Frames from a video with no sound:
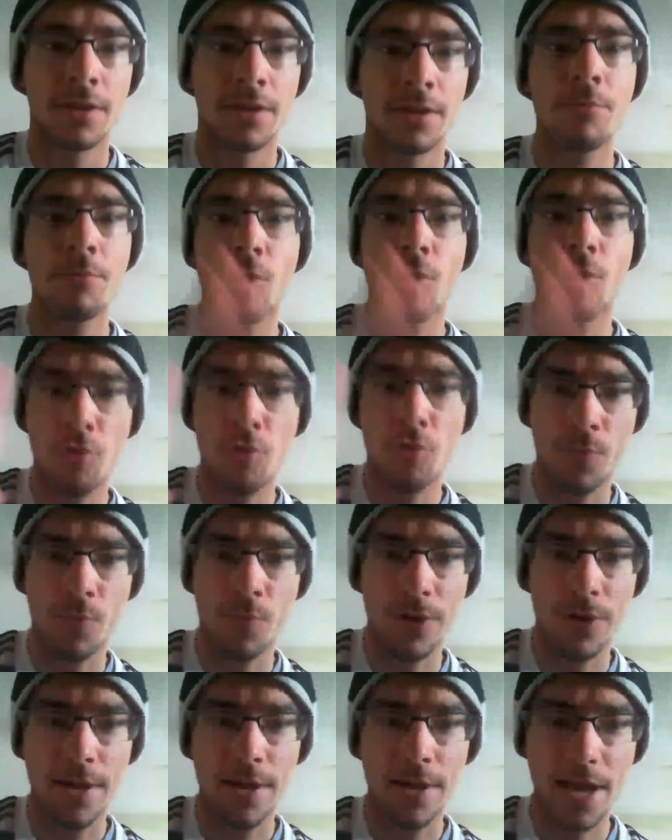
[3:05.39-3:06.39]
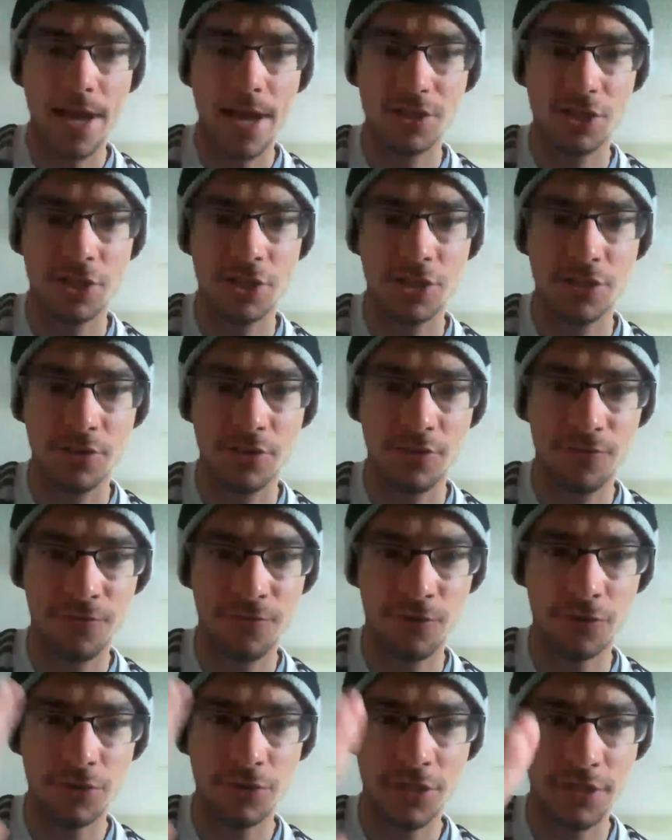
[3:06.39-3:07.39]
Paul Pogba has his
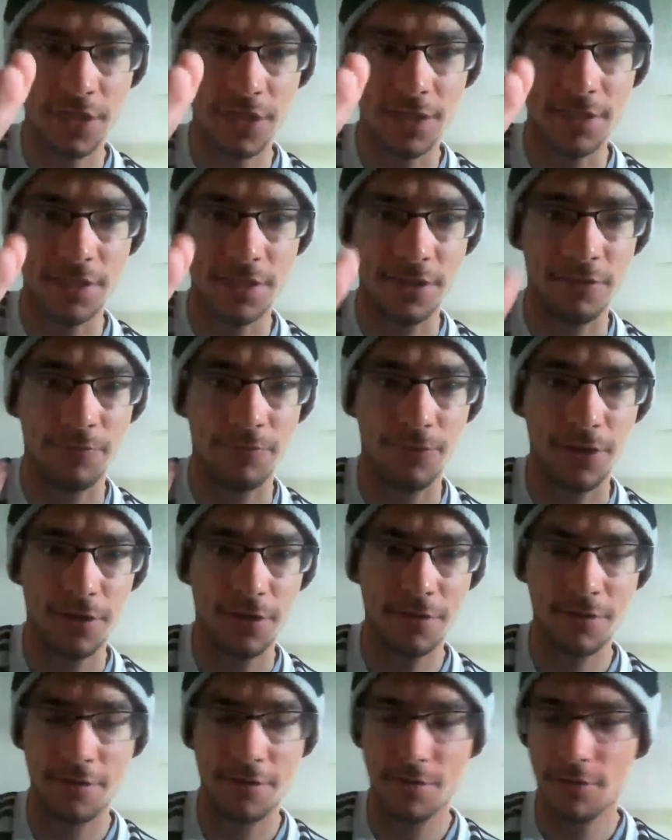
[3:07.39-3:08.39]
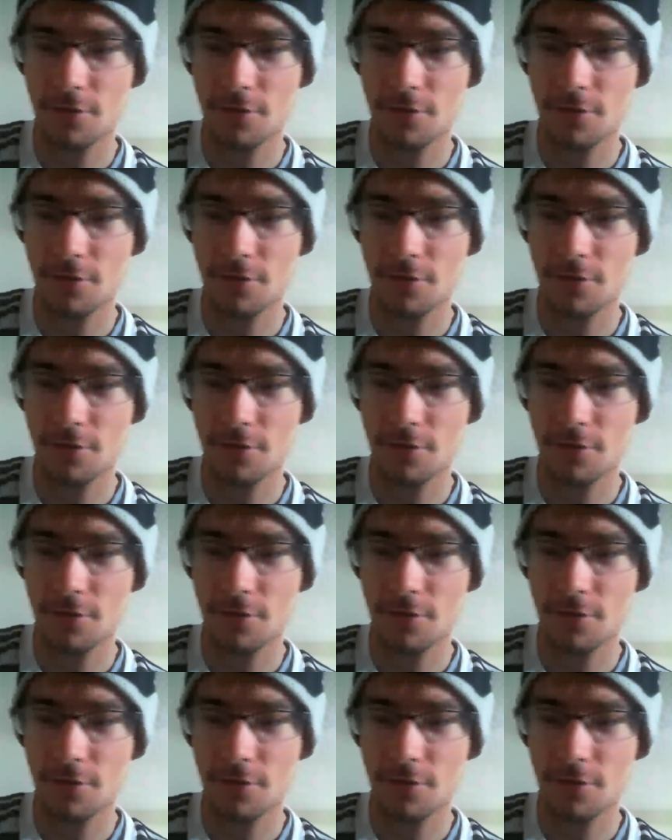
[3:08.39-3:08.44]
first season with